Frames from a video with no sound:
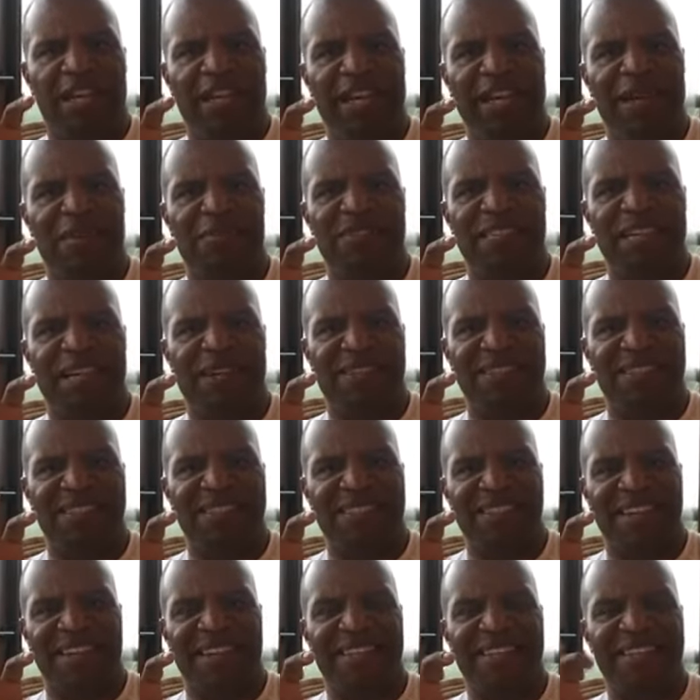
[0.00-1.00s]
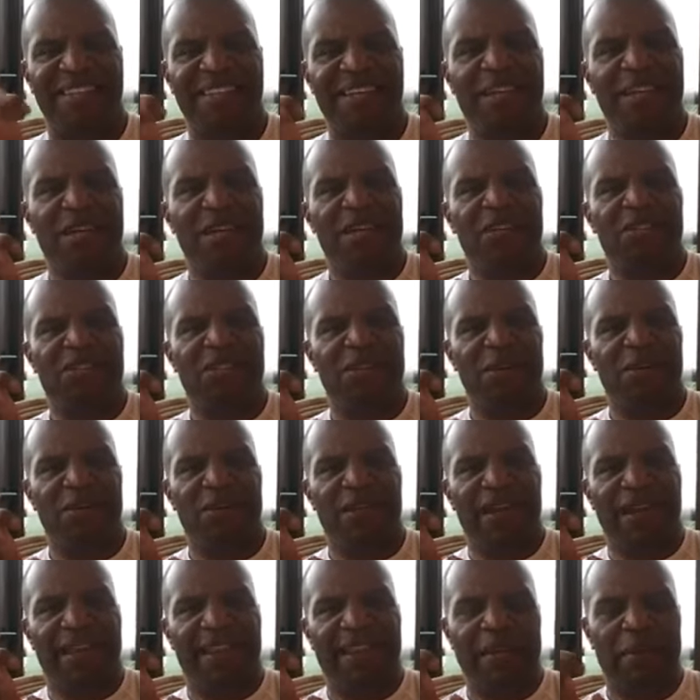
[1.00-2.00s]
James Nelson says. So
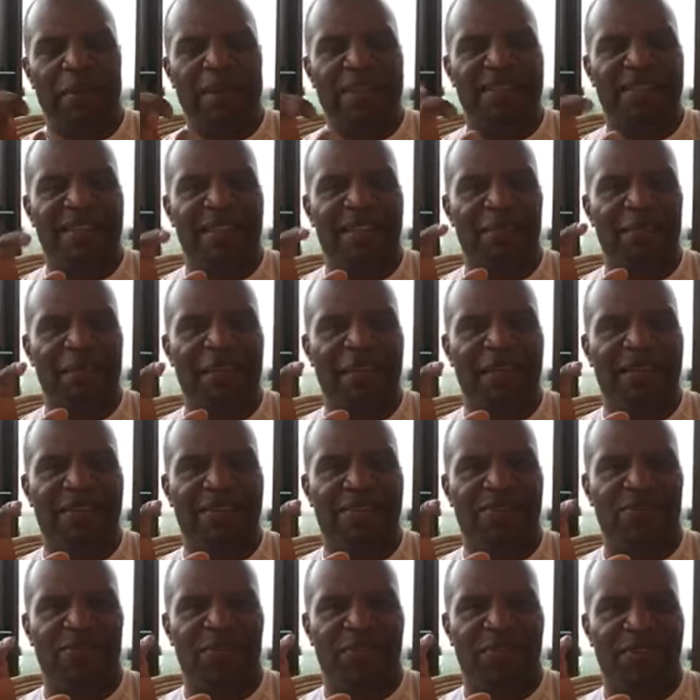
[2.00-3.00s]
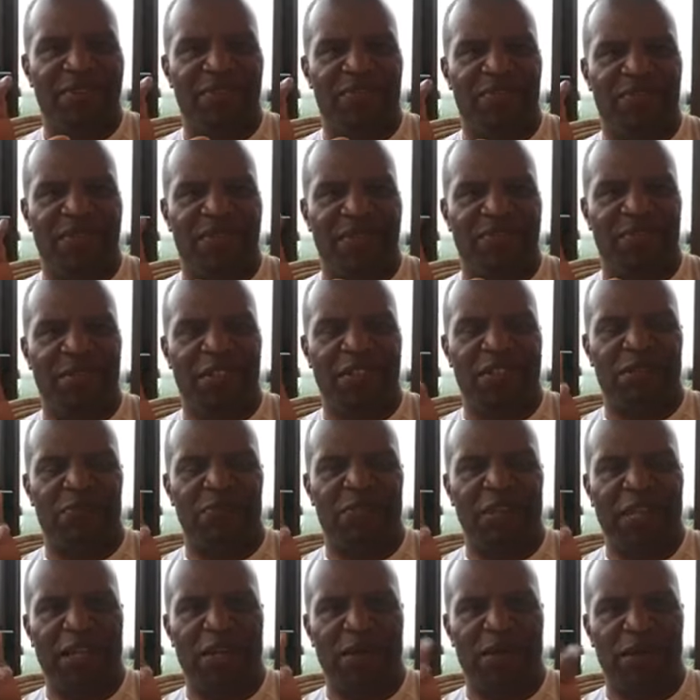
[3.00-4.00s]
I think it may say mean finish the
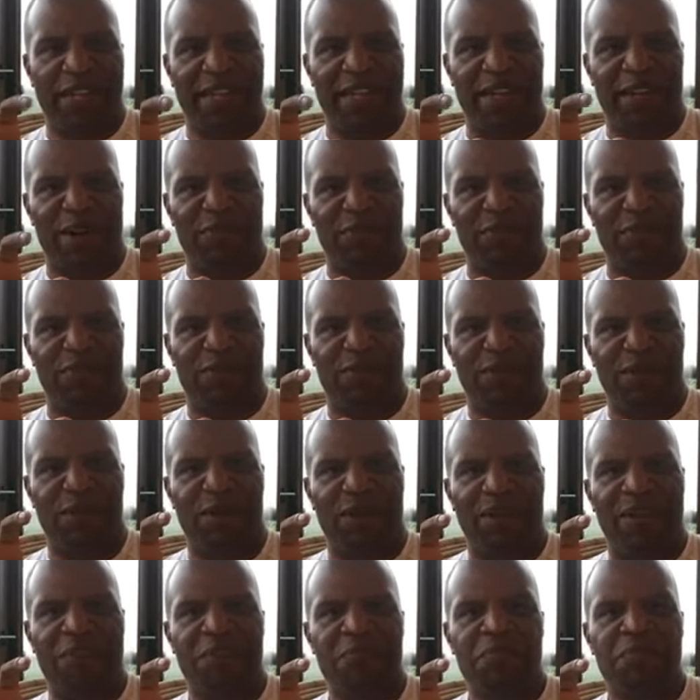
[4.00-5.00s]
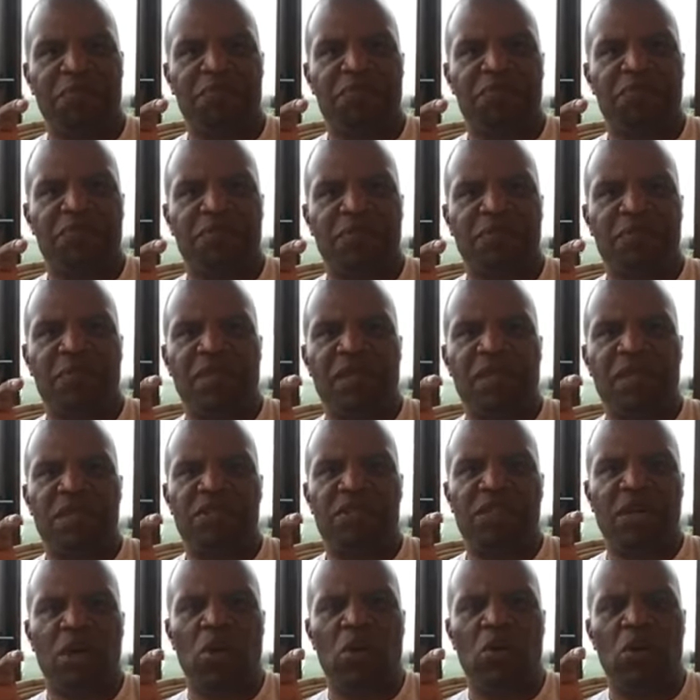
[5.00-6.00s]
video and get off the floor.
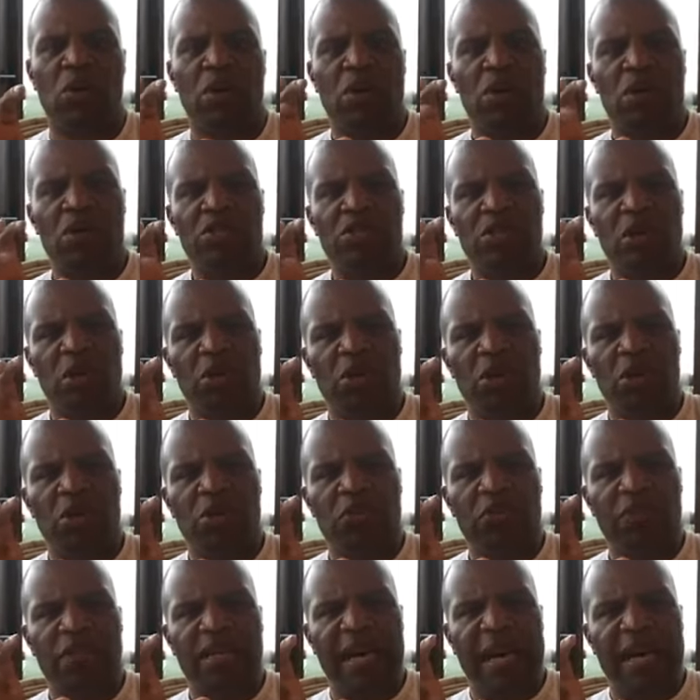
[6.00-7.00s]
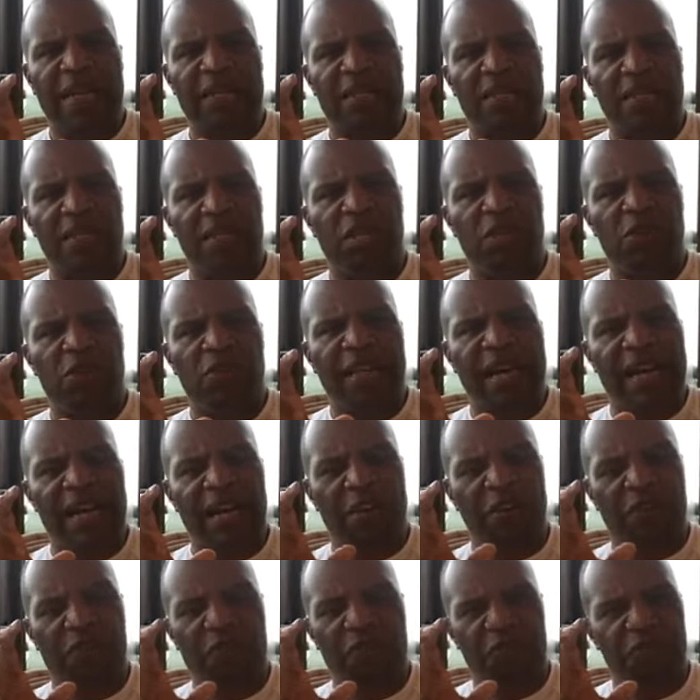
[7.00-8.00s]
So so you've got to you have got to
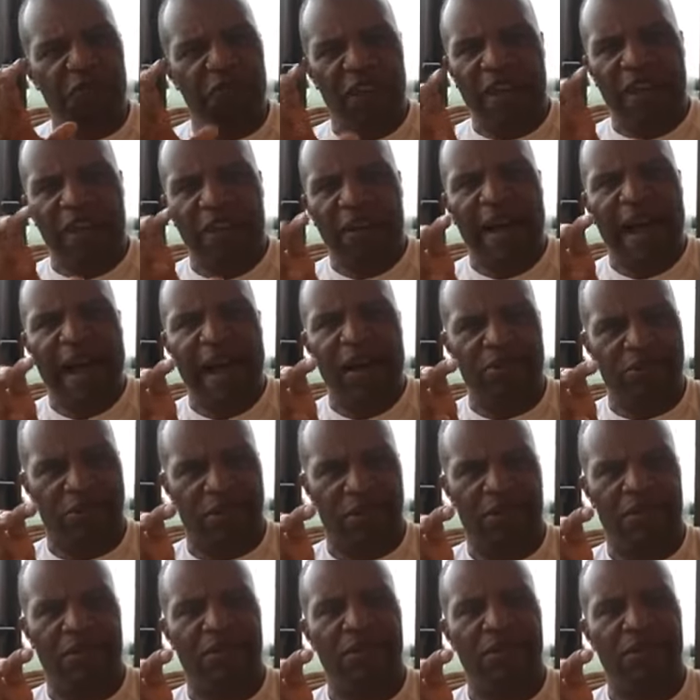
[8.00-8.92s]
figure out